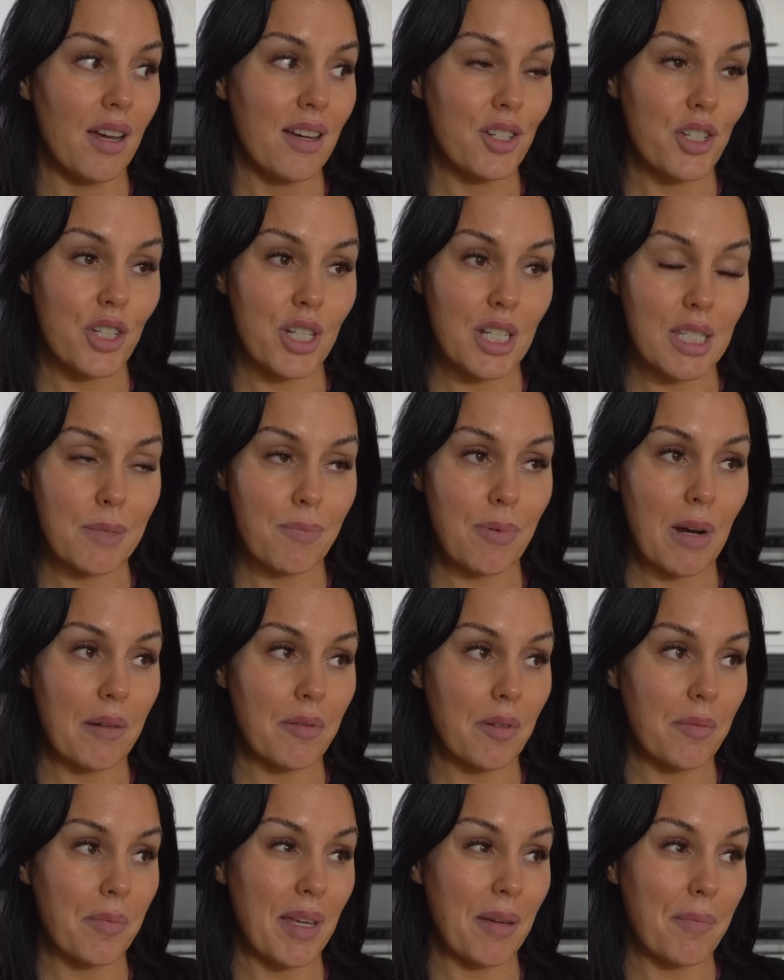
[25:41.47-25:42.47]
She's
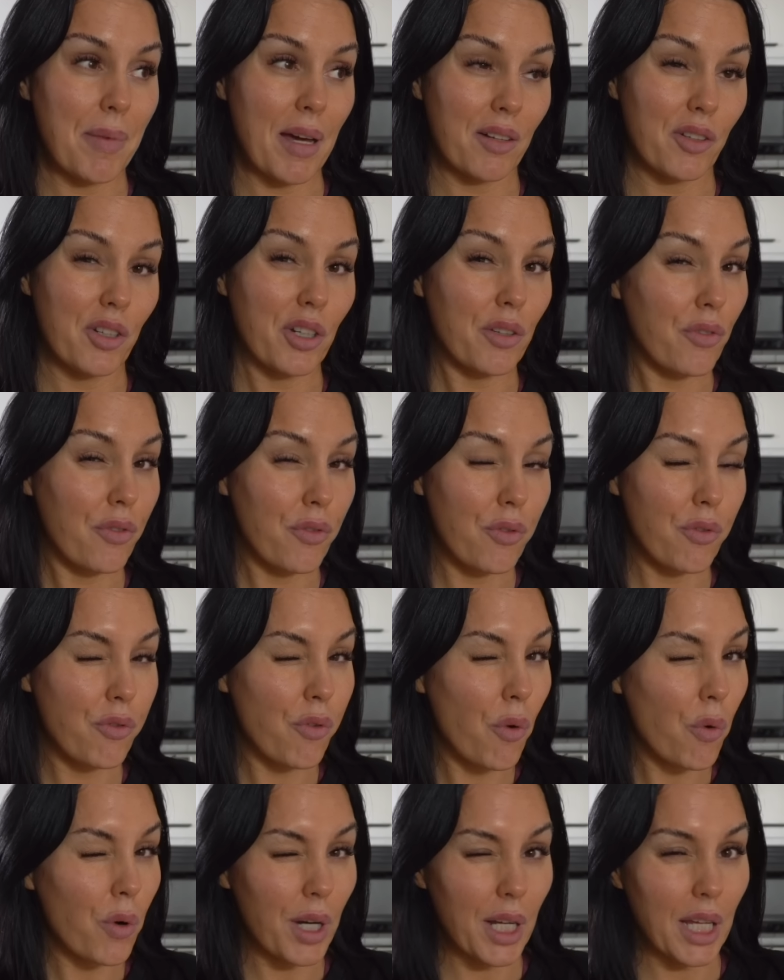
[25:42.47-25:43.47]
probably about a good
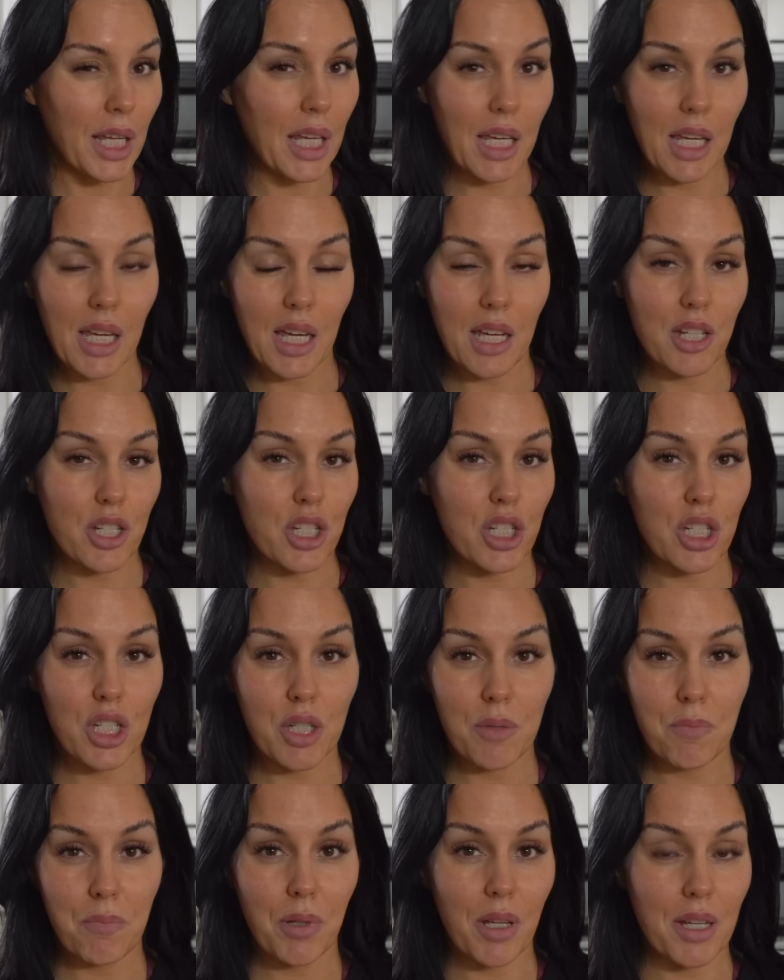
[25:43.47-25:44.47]

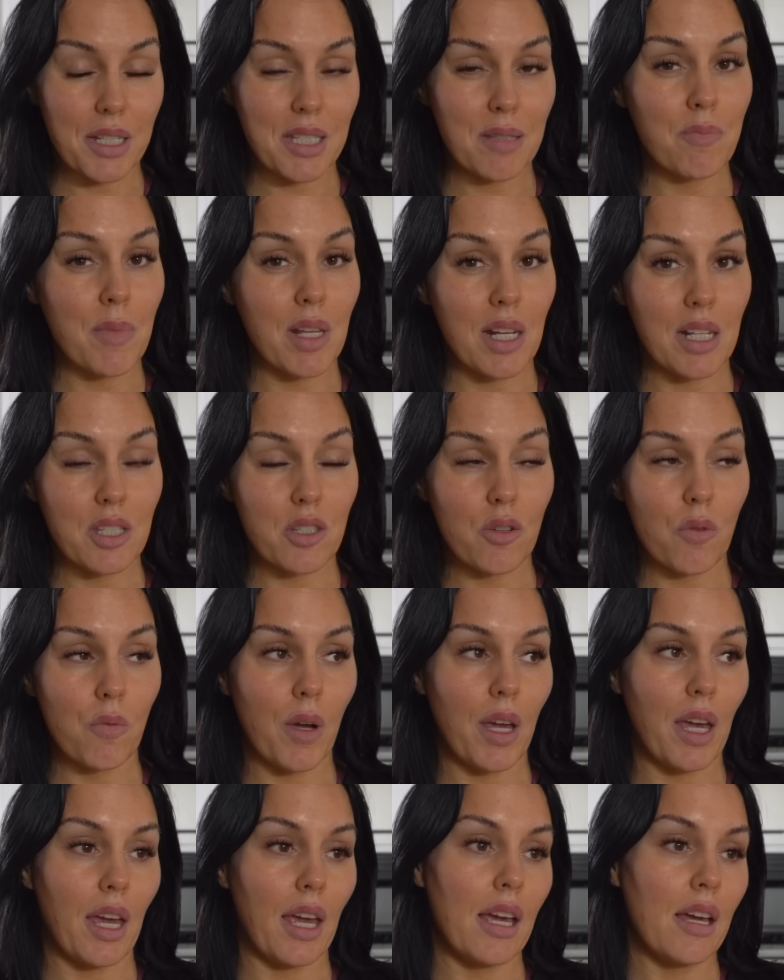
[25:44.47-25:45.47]
40-ish plus minutes
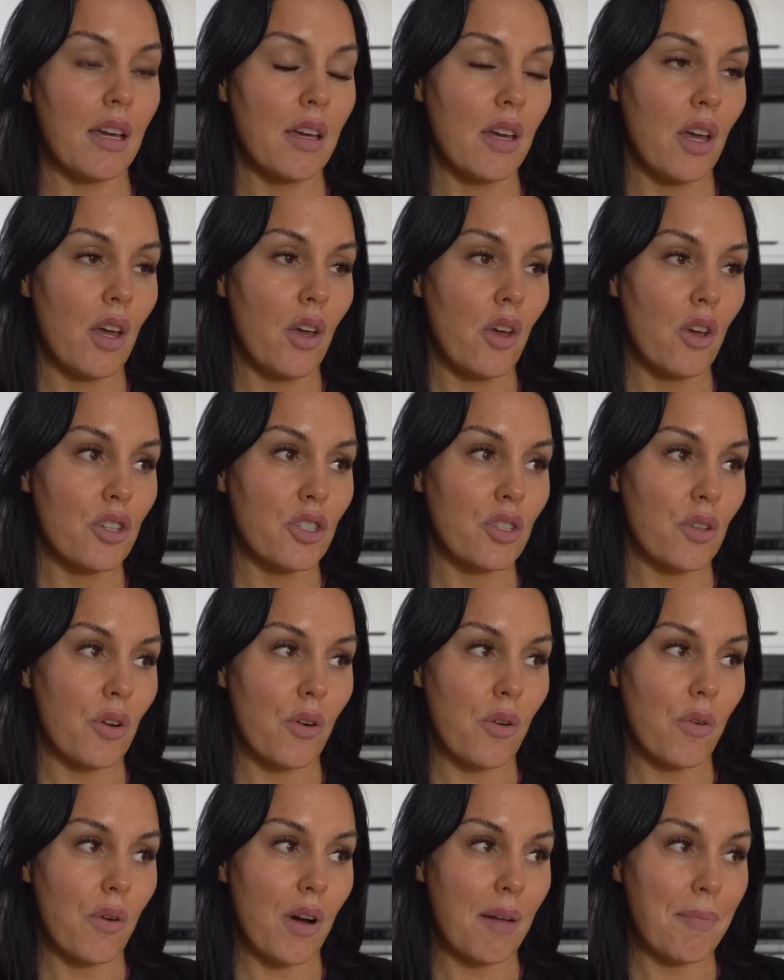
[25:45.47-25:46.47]
away.
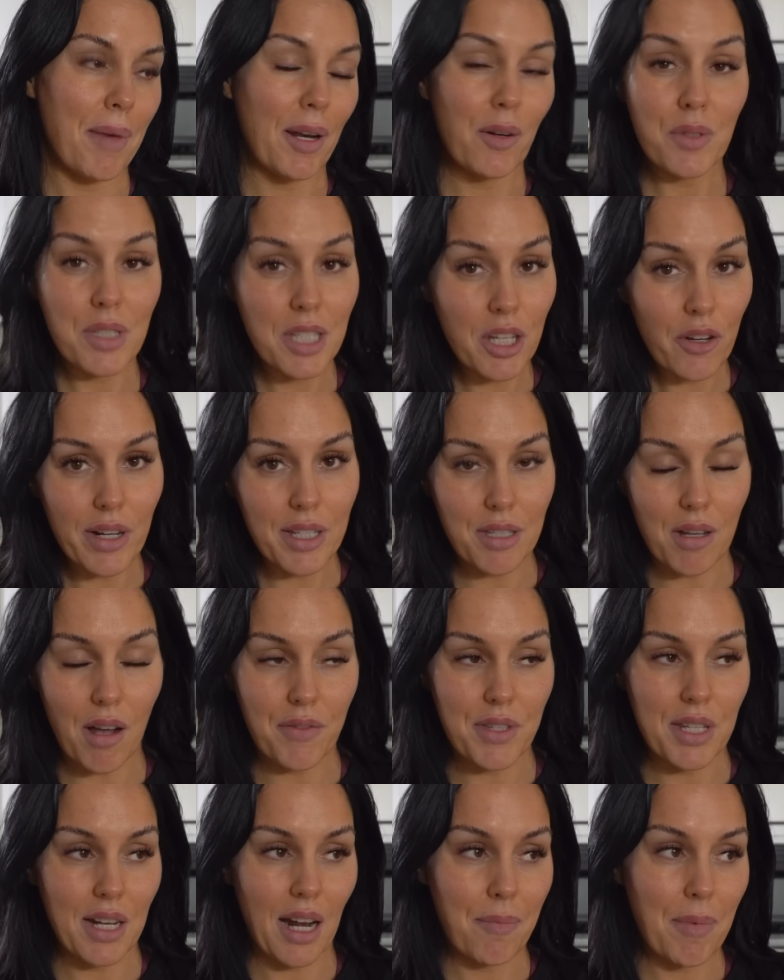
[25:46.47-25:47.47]
So um, I don't see her as
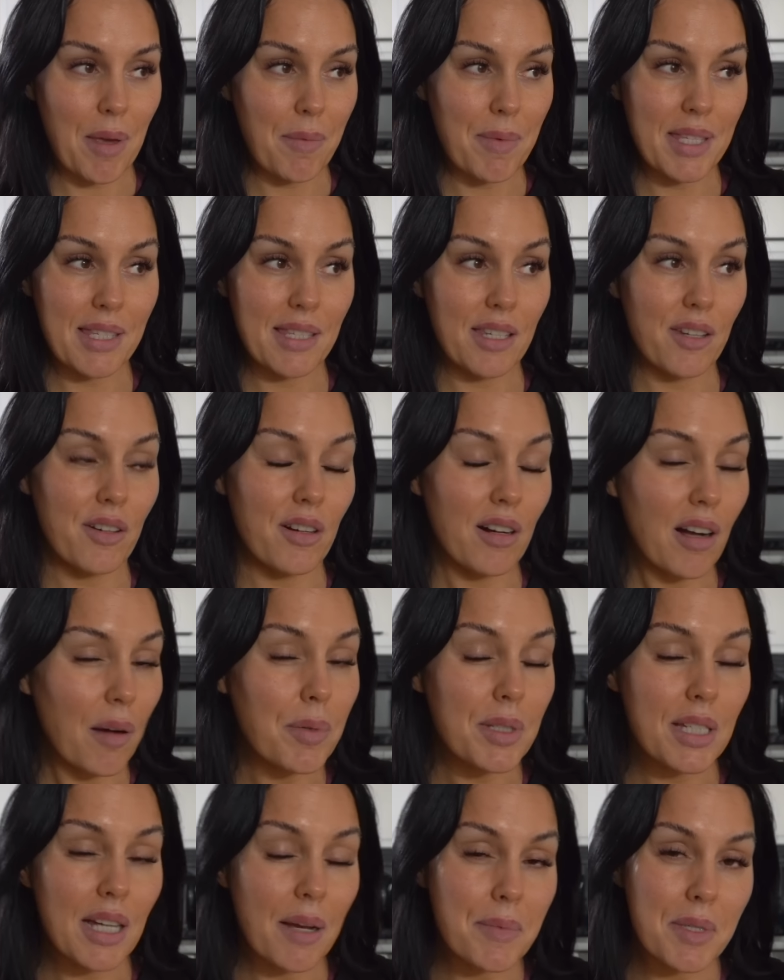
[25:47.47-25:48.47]
often. I maybe see her a
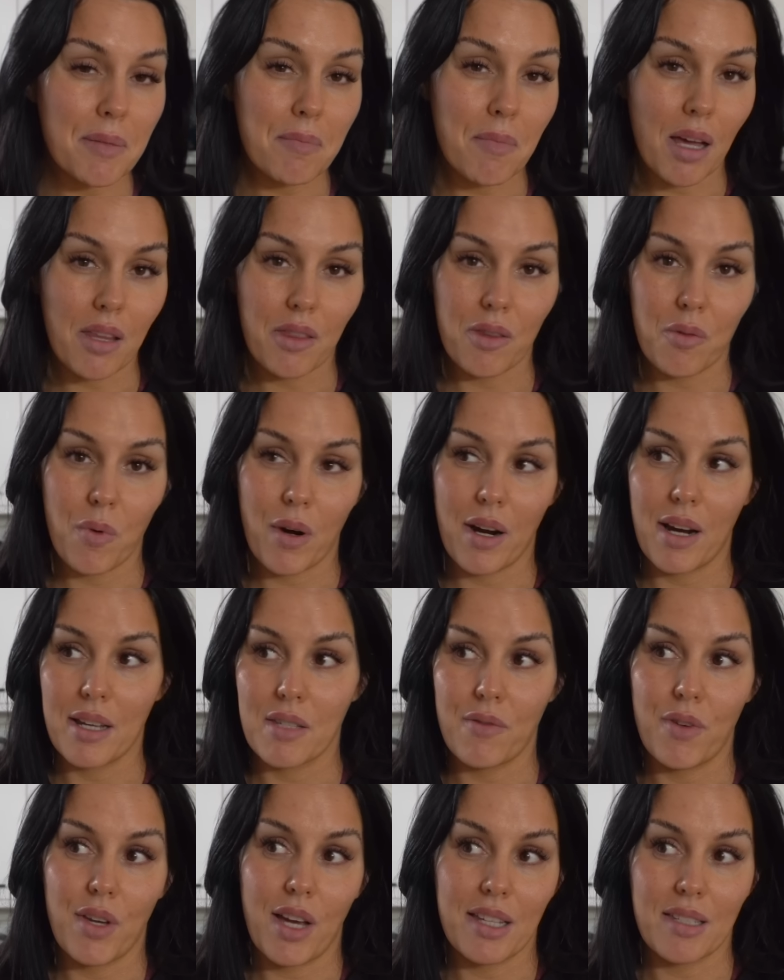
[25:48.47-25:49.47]
couple times a month,
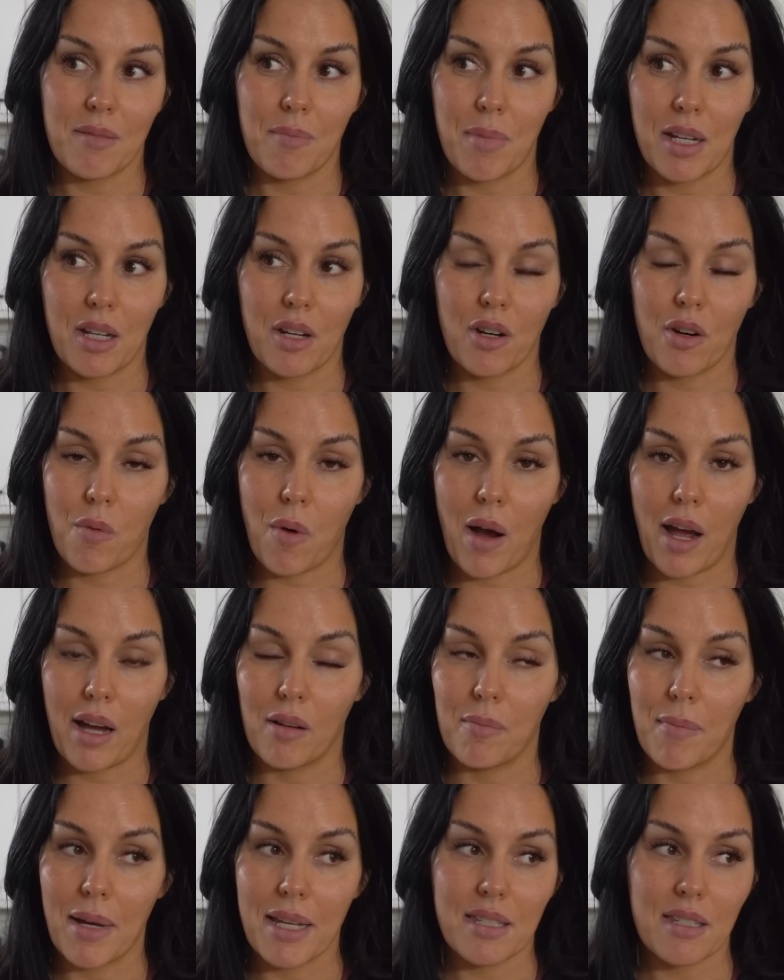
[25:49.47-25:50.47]
whereas if you guys have been here a
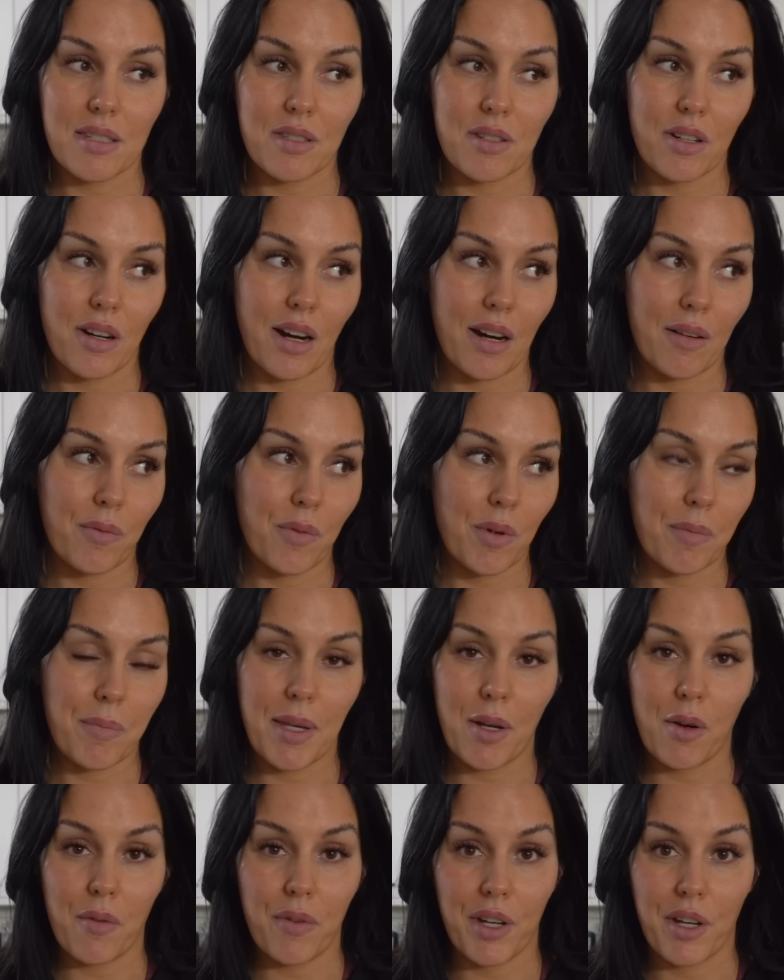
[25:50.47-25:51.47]
while, my sister would
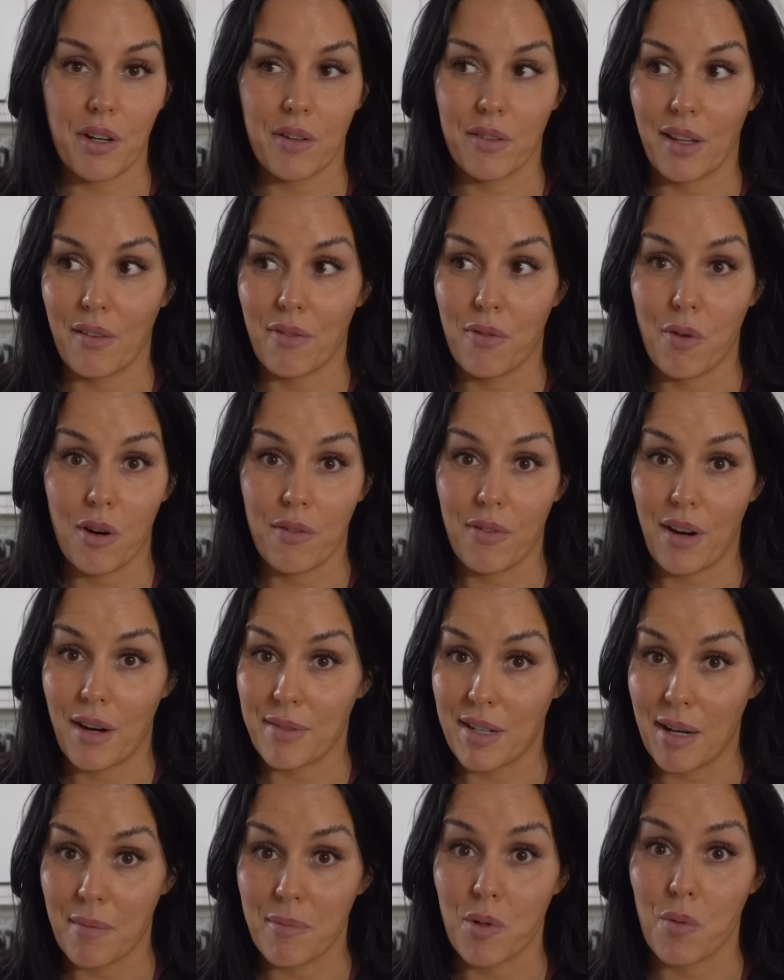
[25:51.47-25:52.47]
be over here like four or
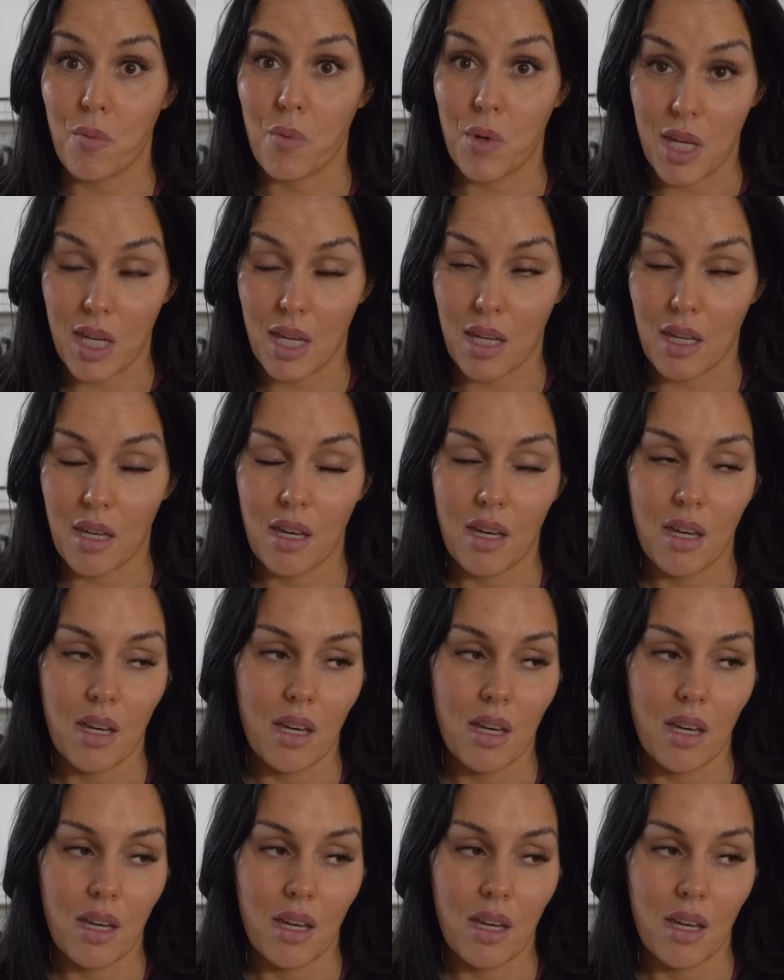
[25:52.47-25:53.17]
five times a week.